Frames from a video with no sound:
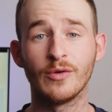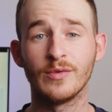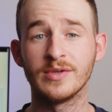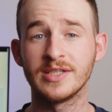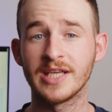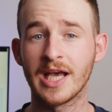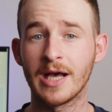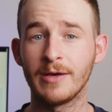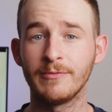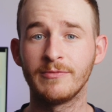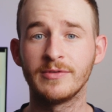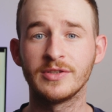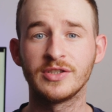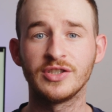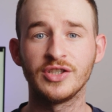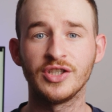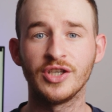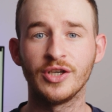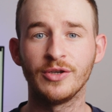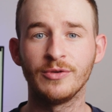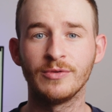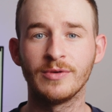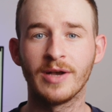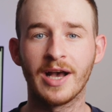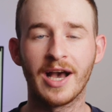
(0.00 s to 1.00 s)
was helpful to
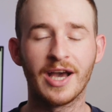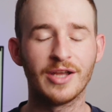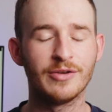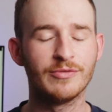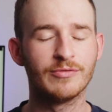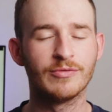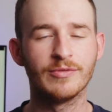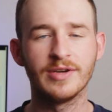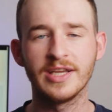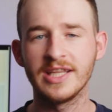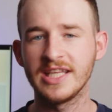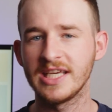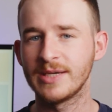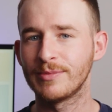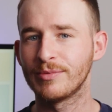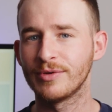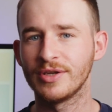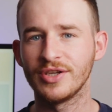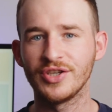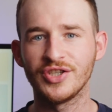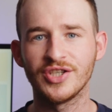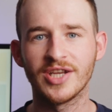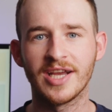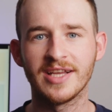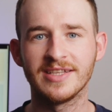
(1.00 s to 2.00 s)
you, I'd really
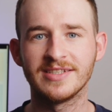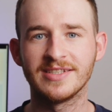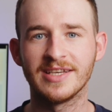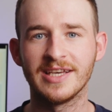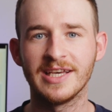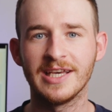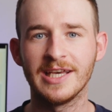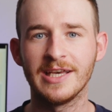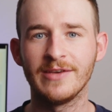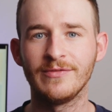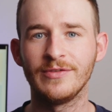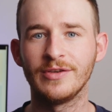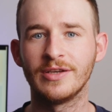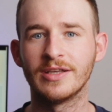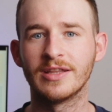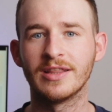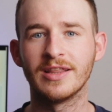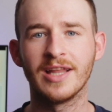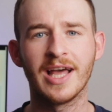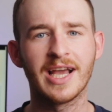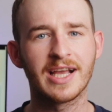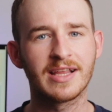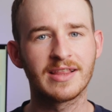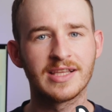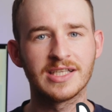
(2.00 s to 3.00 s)
appreciate it if you could
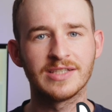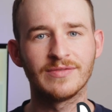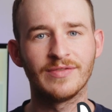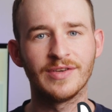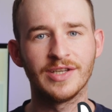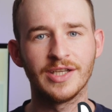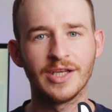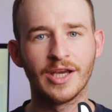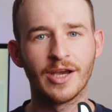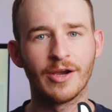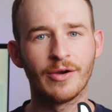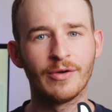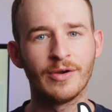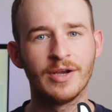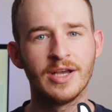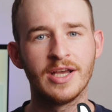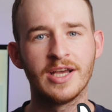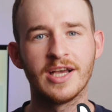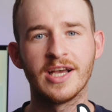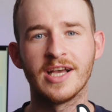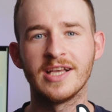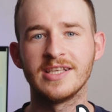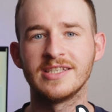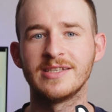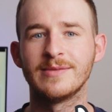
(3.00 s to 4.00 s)
like this video
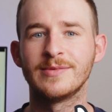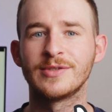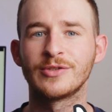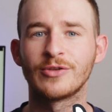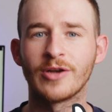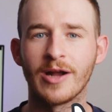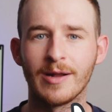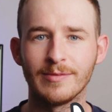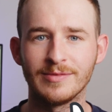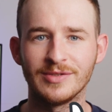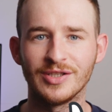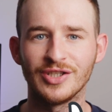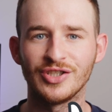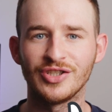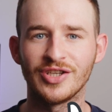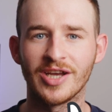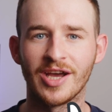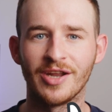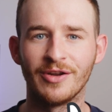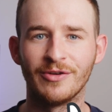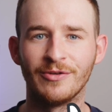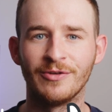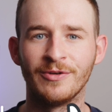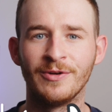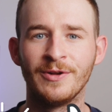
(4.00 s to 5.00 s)
and subscribe to this
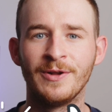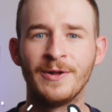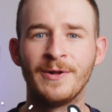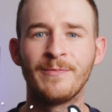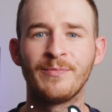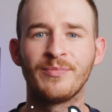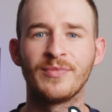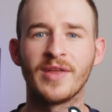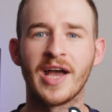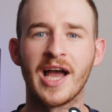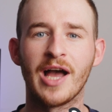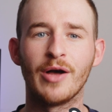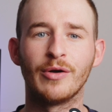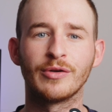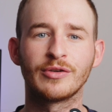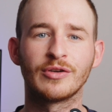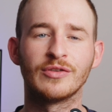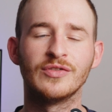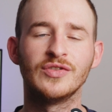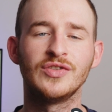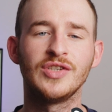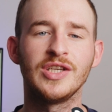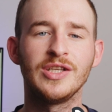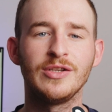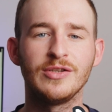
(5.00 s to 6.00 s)
channel. I'll
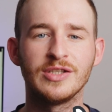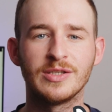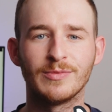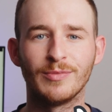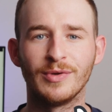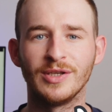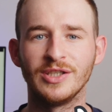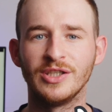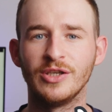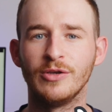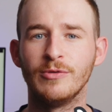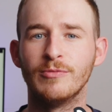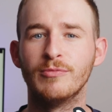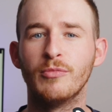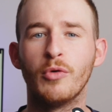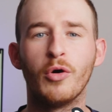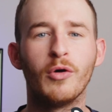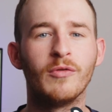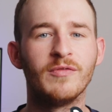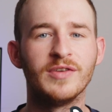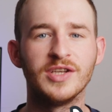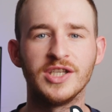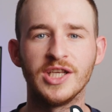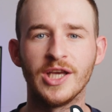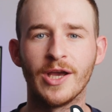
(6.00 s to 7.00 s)
continue to bring you
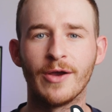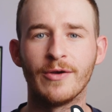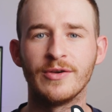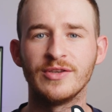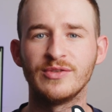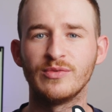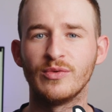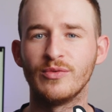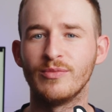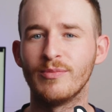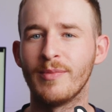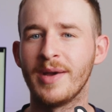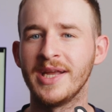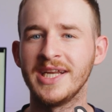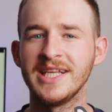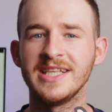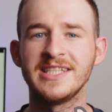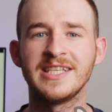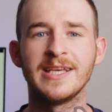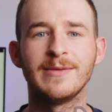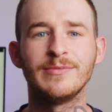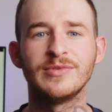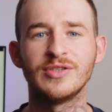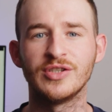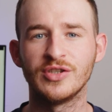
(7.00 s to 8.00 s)
more videos with many
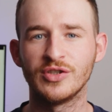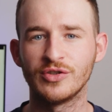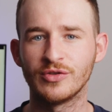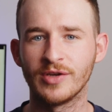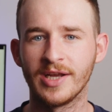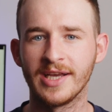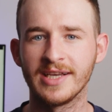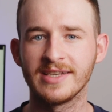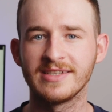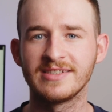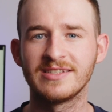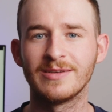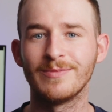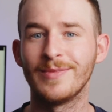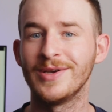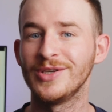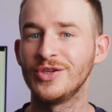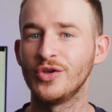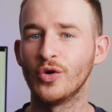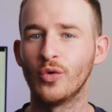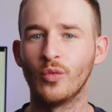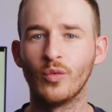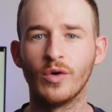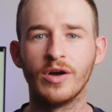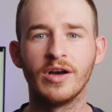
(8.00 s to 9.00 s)
tips and tricks to
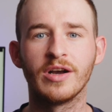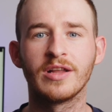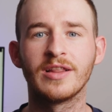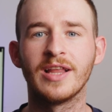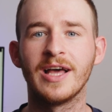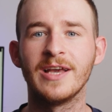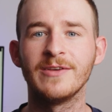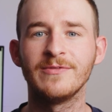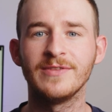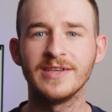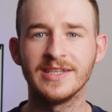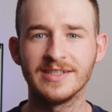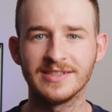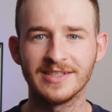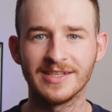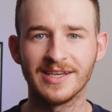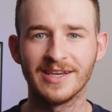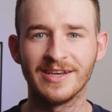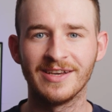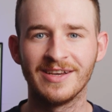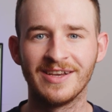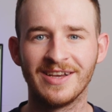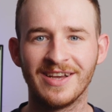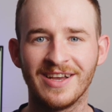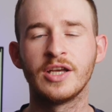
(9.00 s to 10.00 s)
make your work life
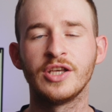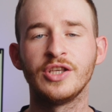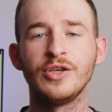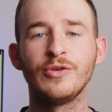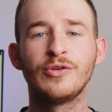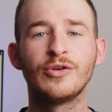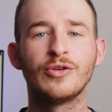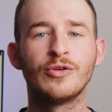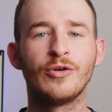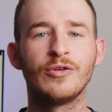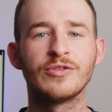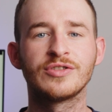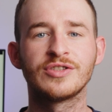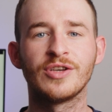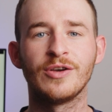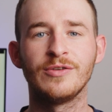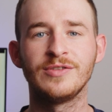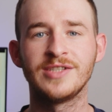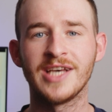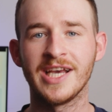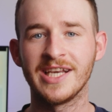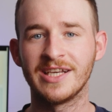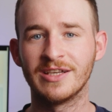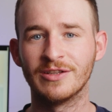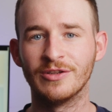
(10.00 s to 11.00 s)
easier. You can also
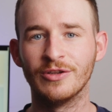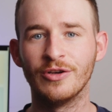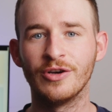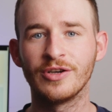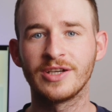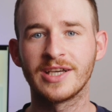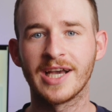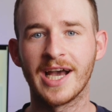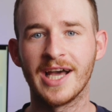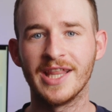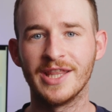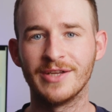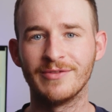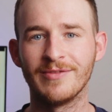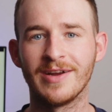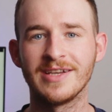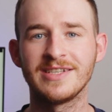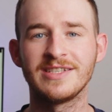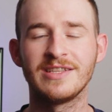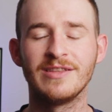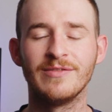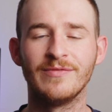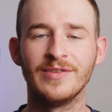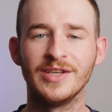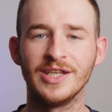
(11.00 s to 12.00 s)
take a look at the
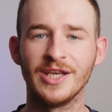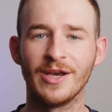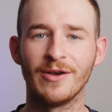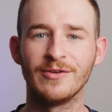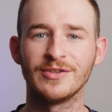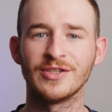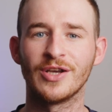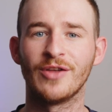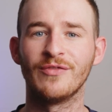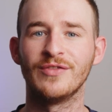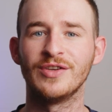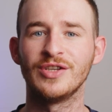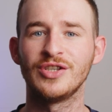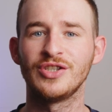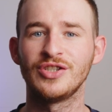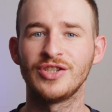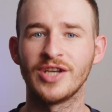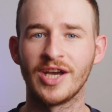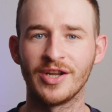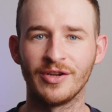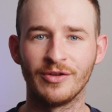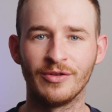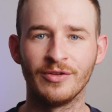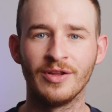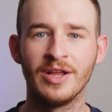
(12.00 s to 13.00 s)
rest of the videos on this
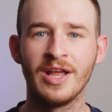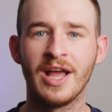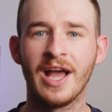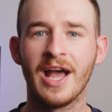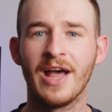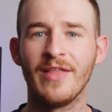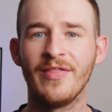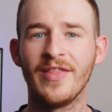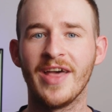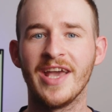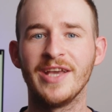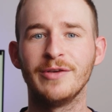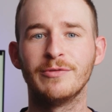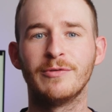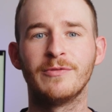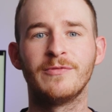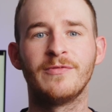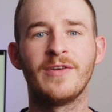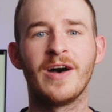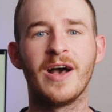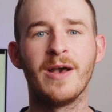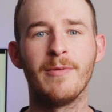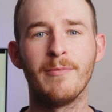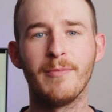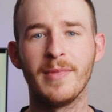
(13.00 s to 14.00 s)
channel, and there you will
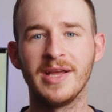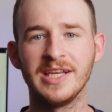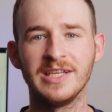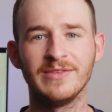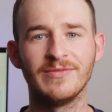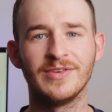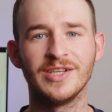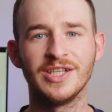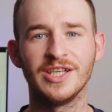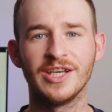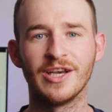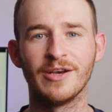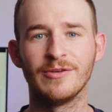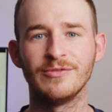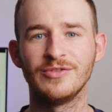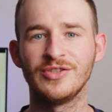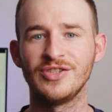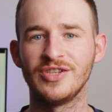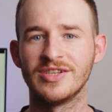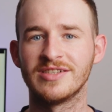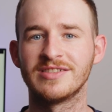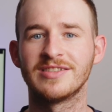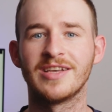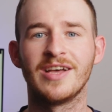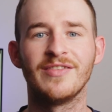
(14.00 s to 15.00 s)
find many videos
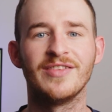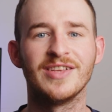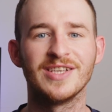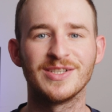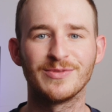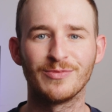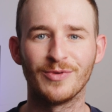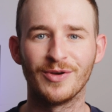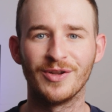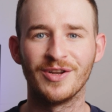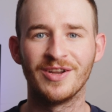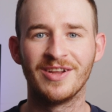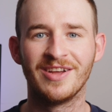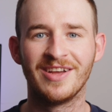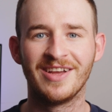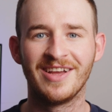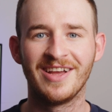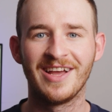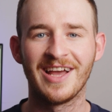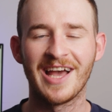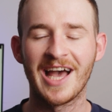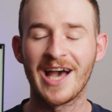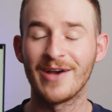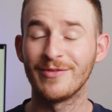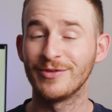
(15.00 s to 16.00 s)
just like this one.
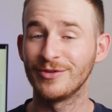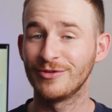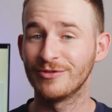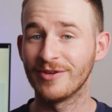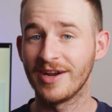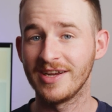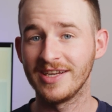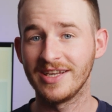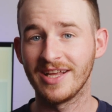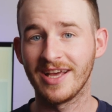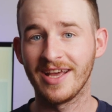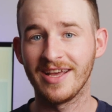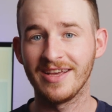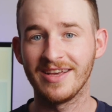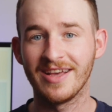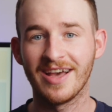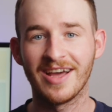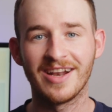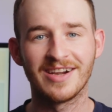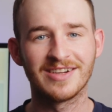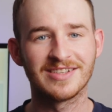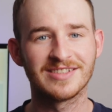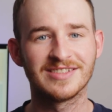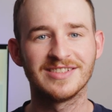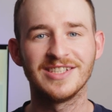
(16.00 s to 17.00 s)
Have a great day, and
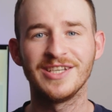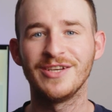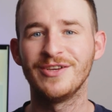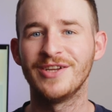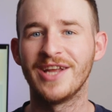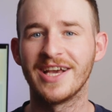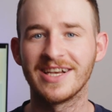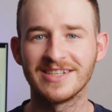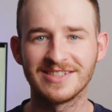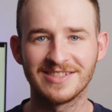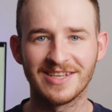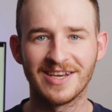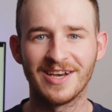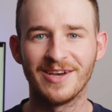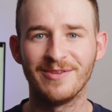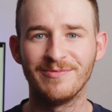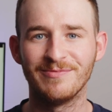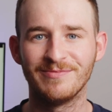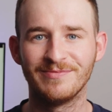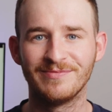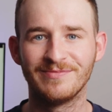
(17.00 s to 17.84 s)
I'll see you next time.